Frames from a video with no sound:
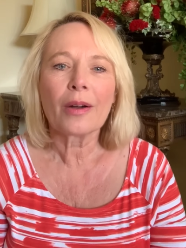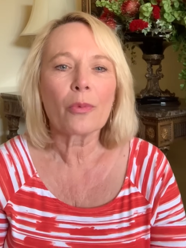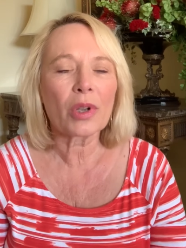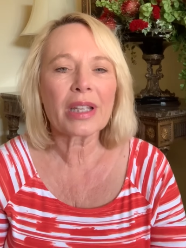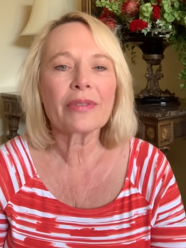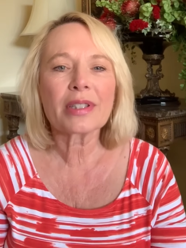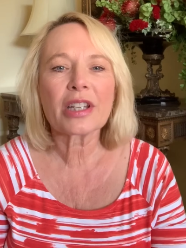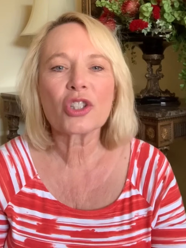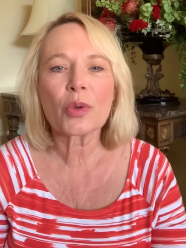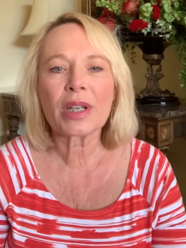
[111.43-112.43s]
We'll even
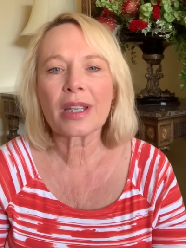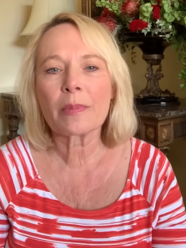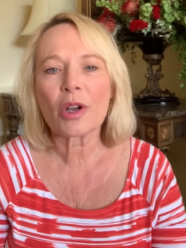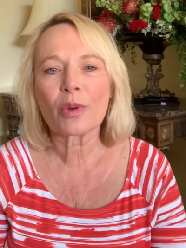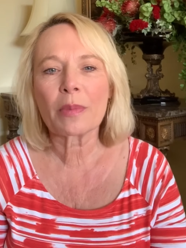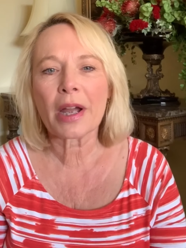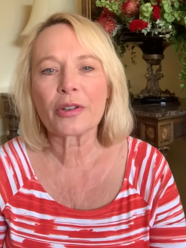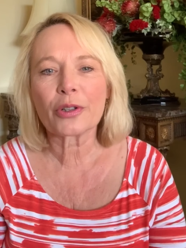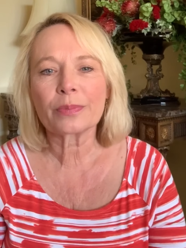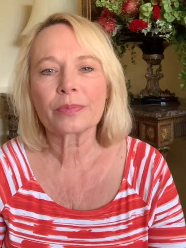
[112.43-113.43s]
send you an email
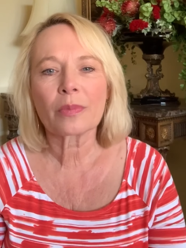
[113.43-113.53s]
reminder,